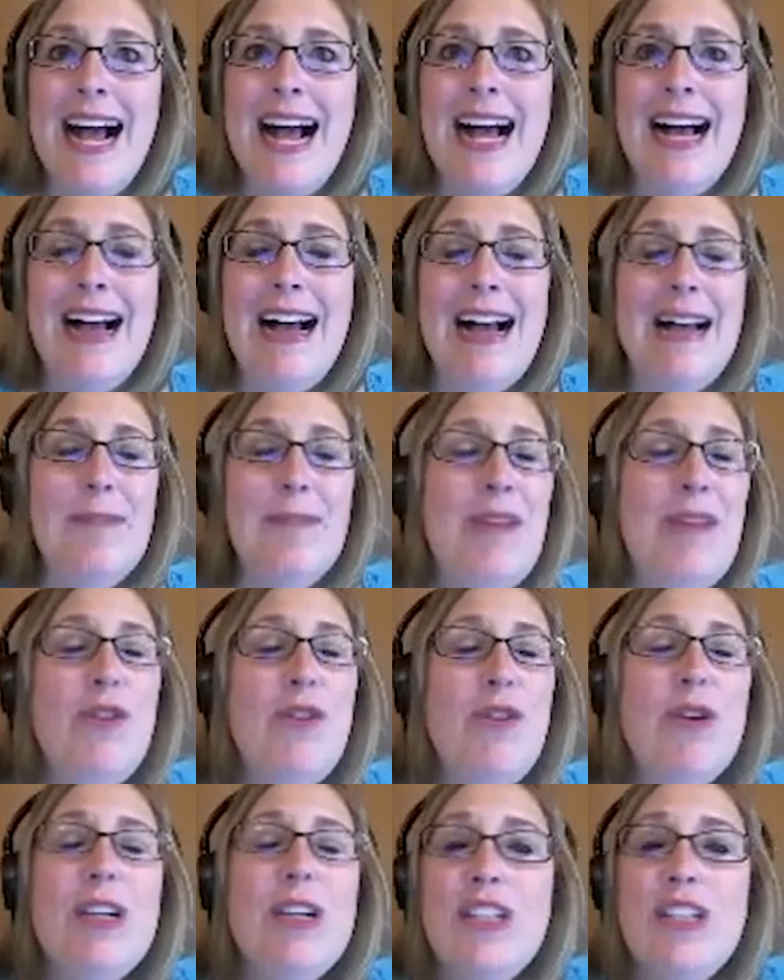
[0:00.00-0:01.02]
If
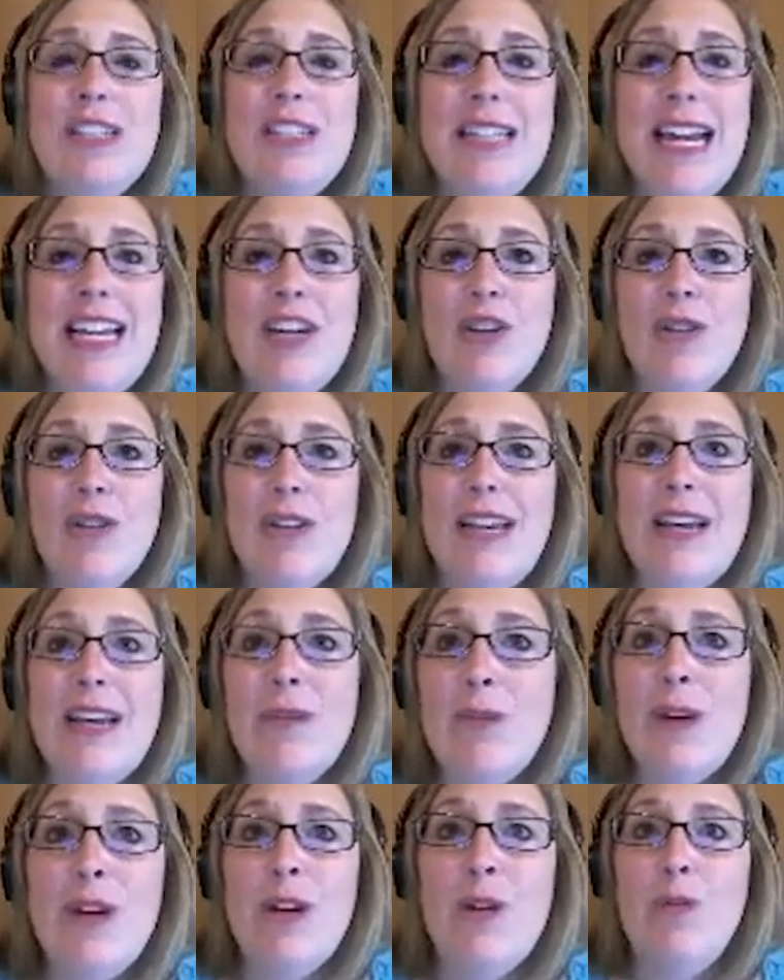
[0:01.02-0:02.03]
you can just take your
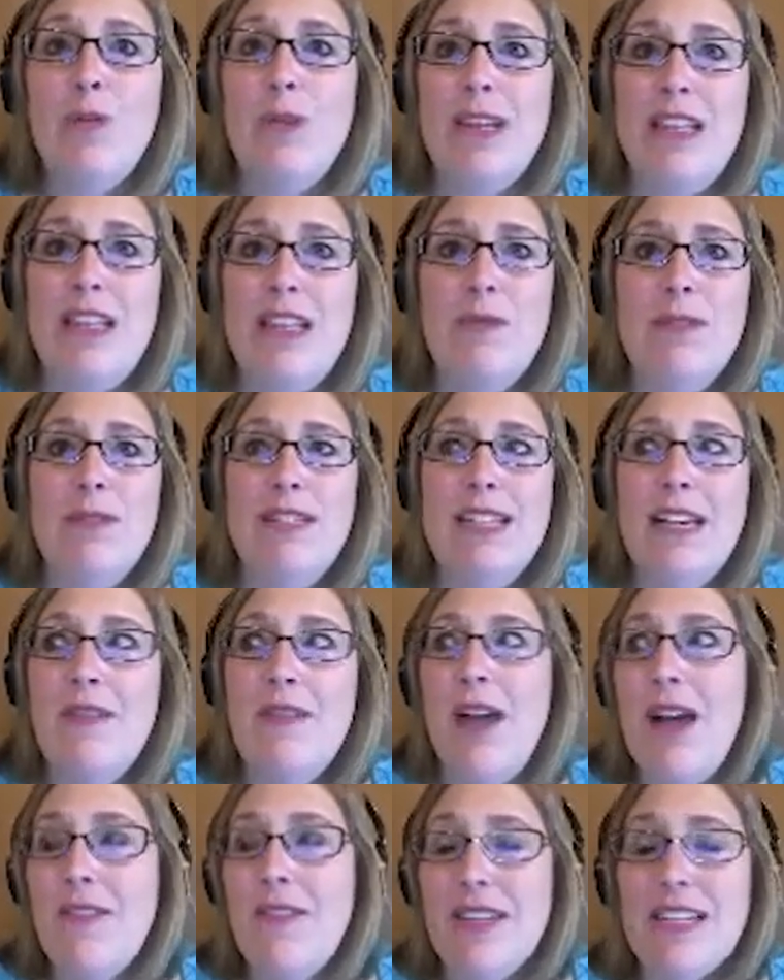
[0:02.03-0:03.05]
e-reader with you instead of
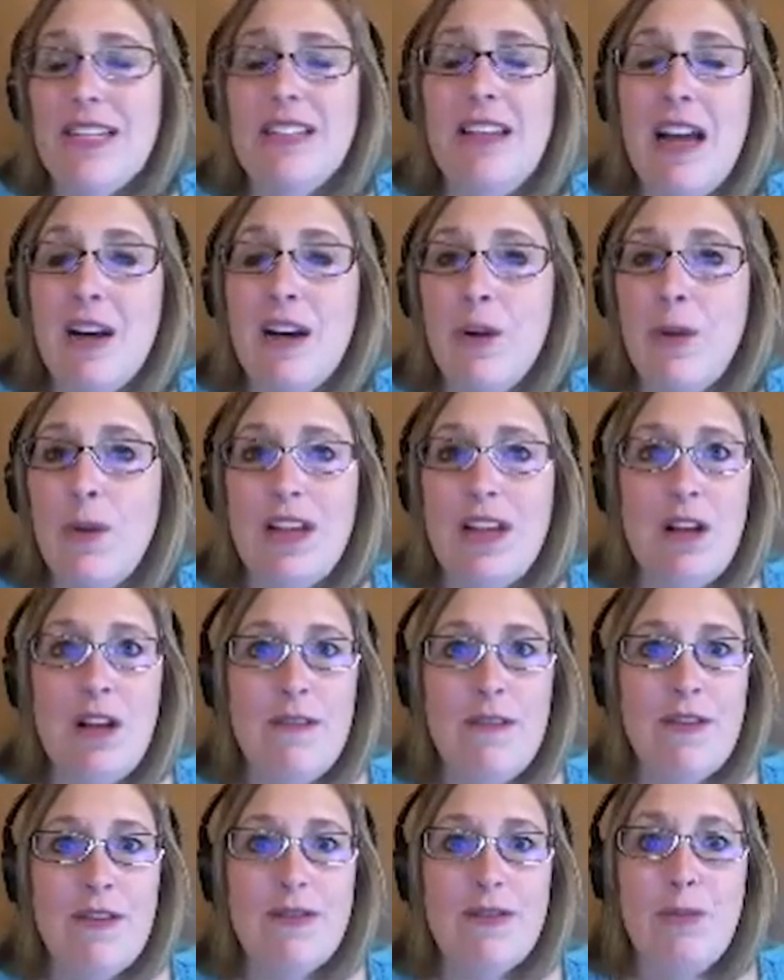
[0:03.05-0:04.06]
having to lug around all
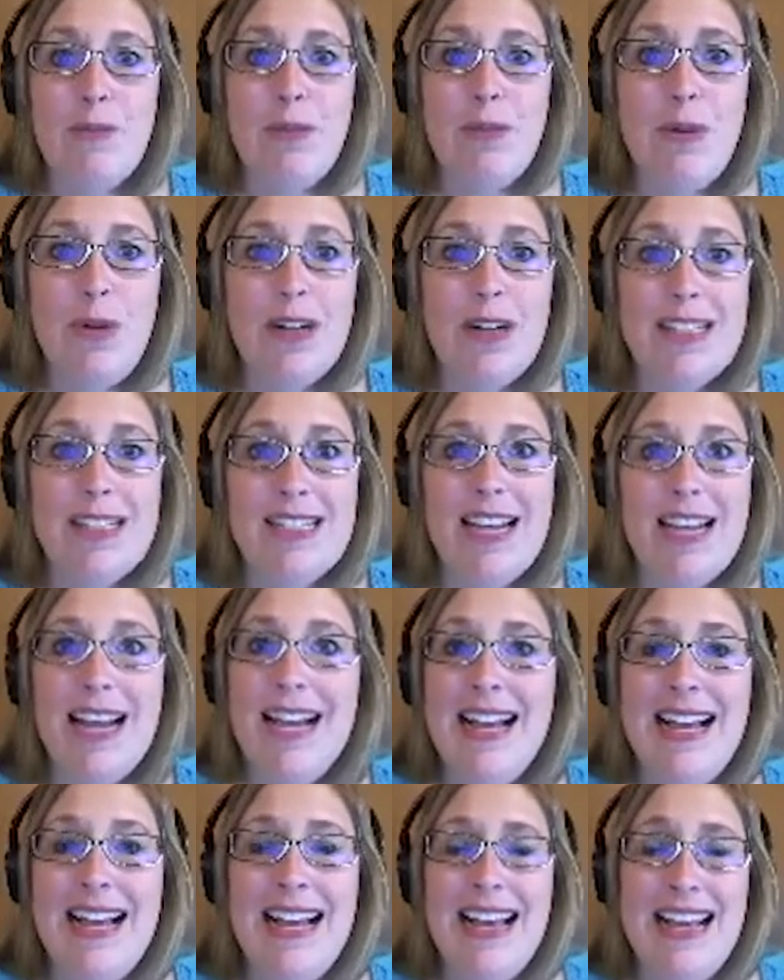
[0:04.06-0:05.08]
of those books,
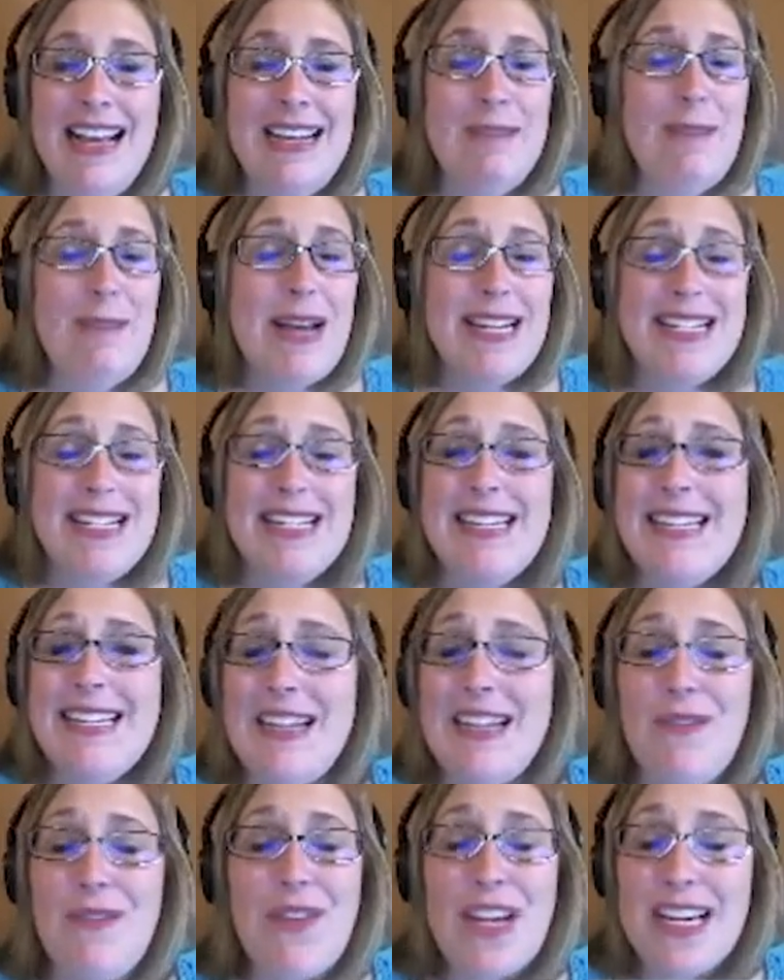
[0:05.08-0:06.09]
it makes it
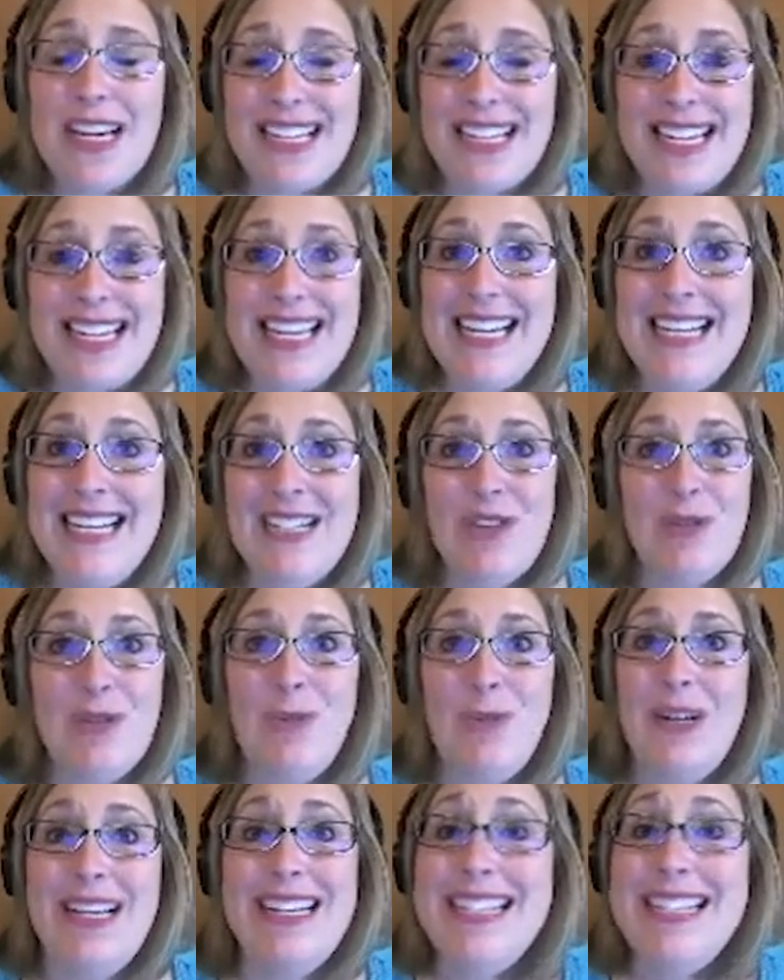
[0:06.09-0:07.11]
significantly
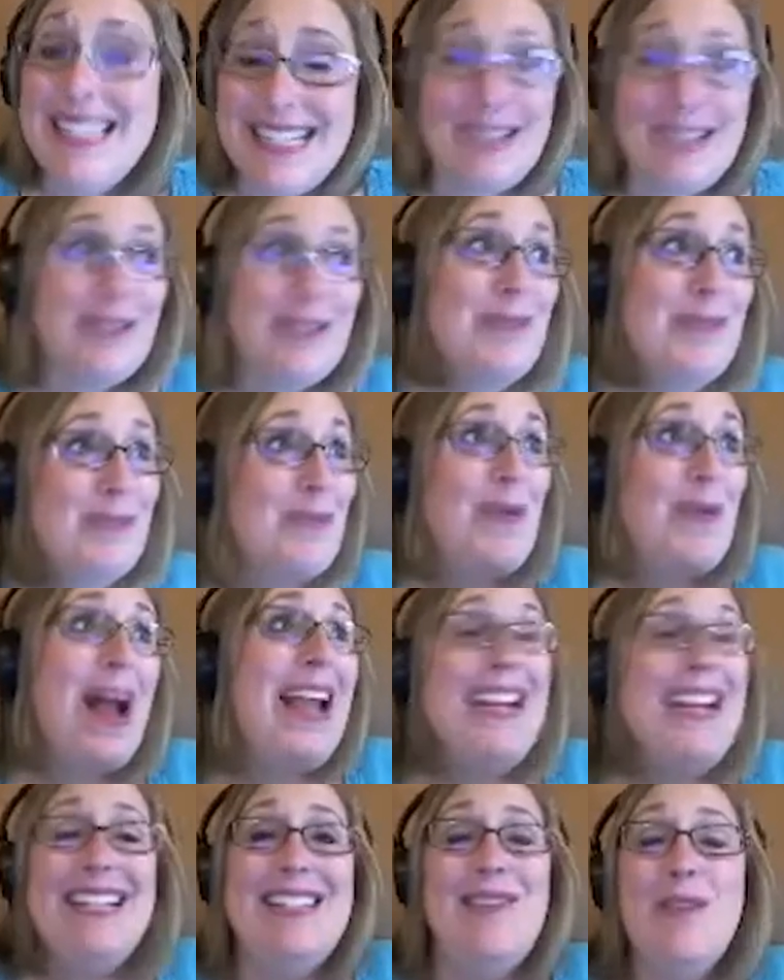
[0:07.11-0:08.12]
easier,
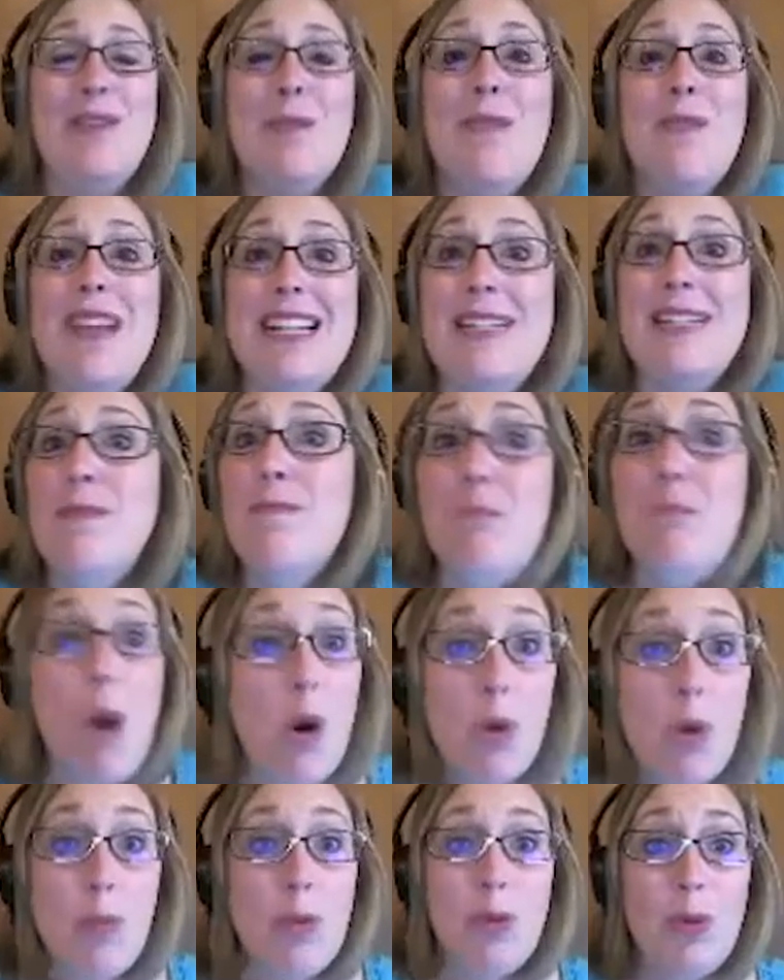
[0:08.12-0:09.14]
right? So it's
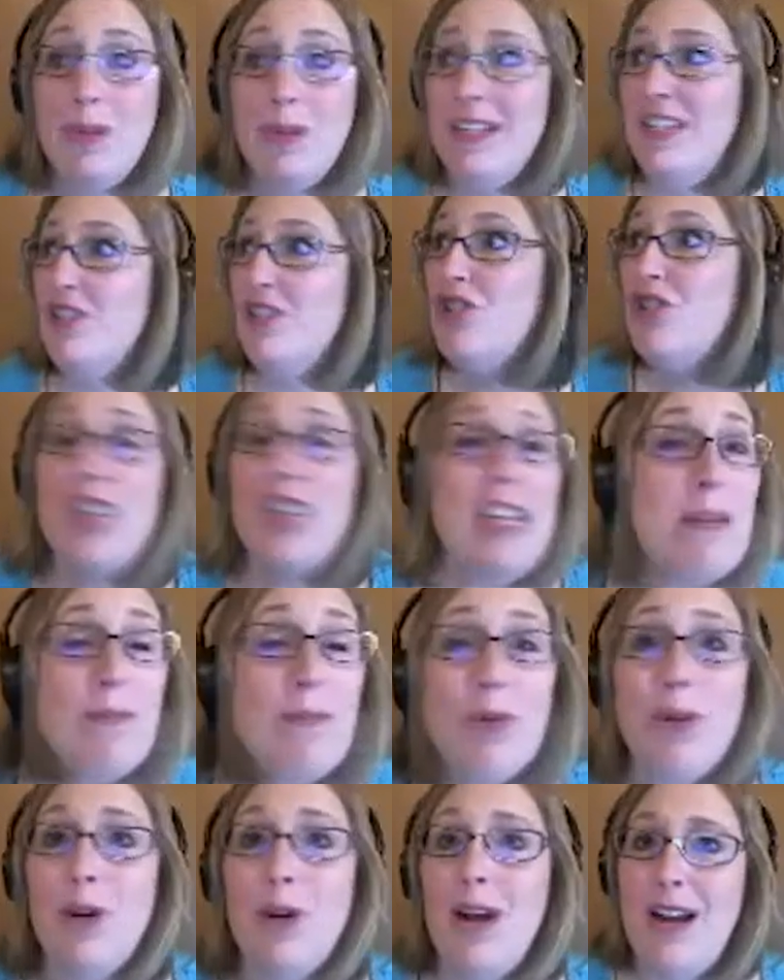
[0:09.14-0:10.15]
mobile, it's
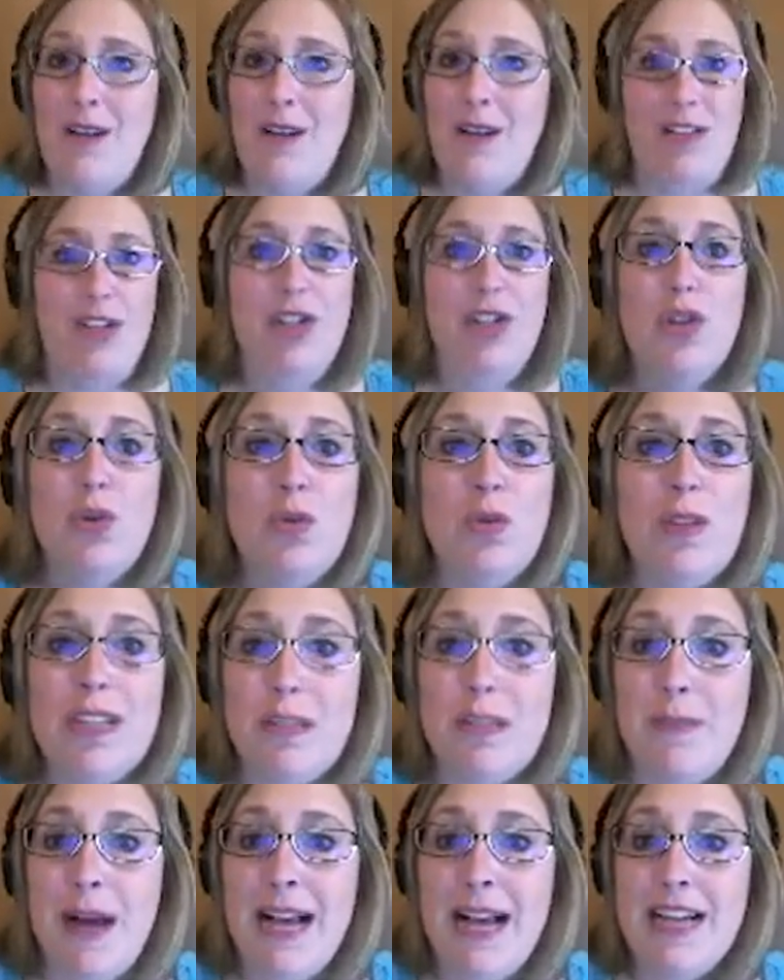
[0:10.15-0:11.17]
cheaper, I don't have to store
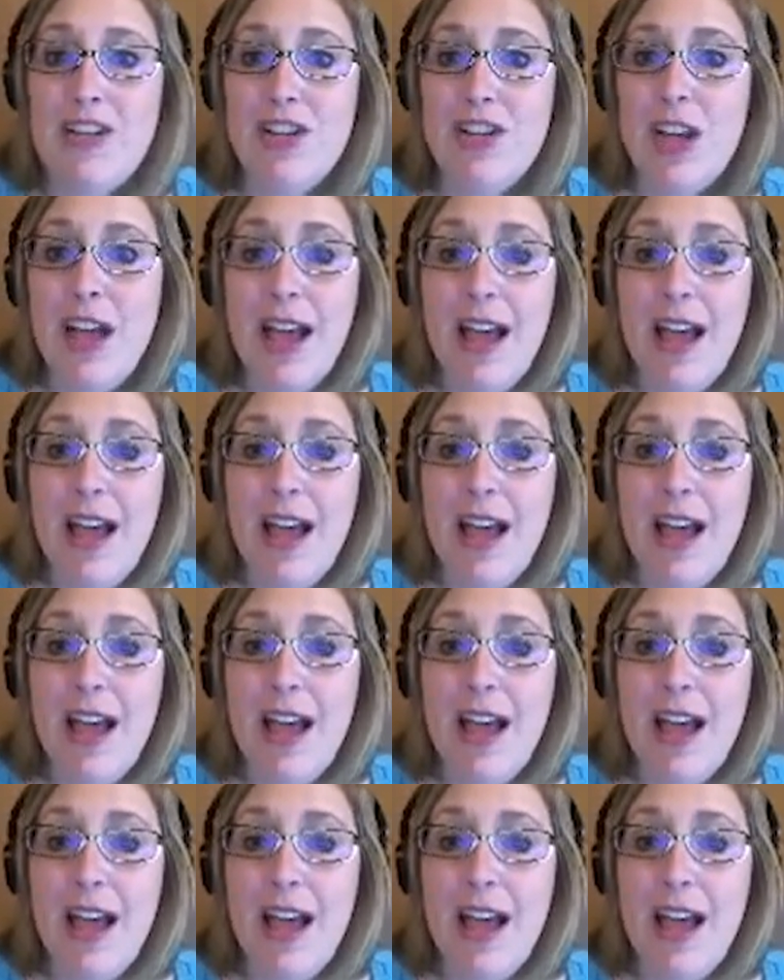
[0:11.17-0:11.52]
as much.